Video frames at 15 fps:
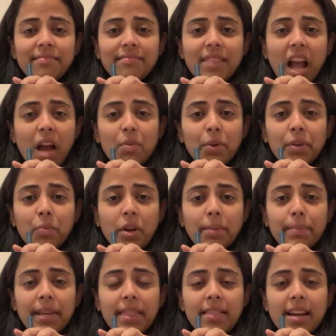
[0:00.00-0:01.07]
I wouldn't want to
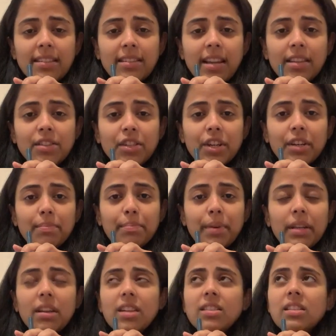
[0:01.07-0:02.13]
be in that desert,
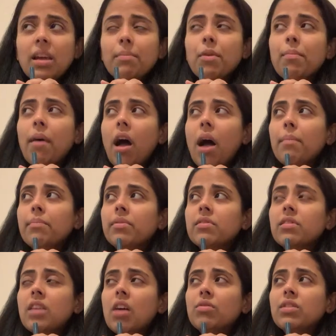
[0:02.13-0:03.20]
but a demo bomb
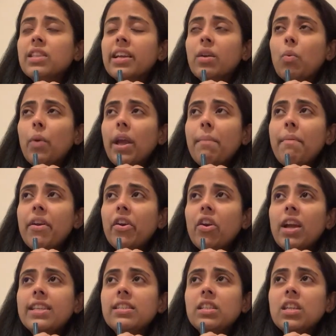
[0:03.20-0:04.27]
sounds like a way better
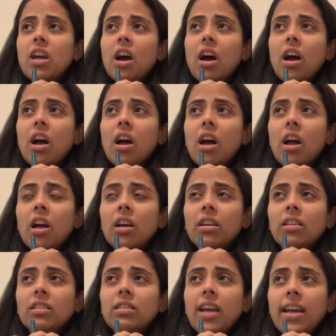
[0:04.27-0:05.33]
idea
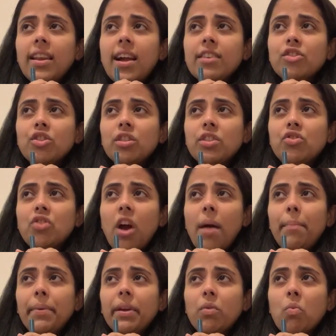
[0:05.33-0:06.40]
than actually
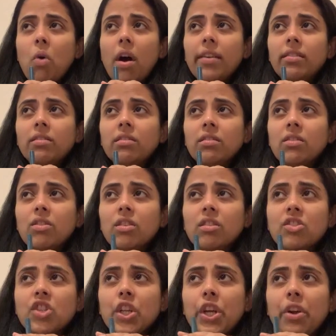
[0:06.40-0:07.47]
dropping one or
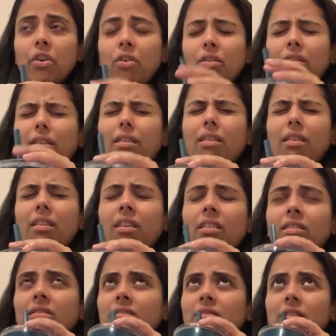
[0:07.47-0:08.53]
two. Oh,
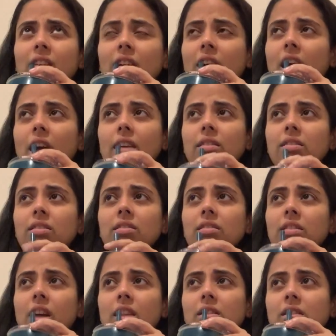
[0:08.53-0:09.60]

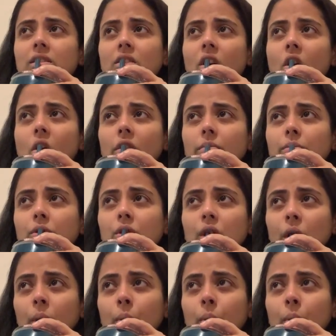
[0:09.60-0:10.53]
that's horrible.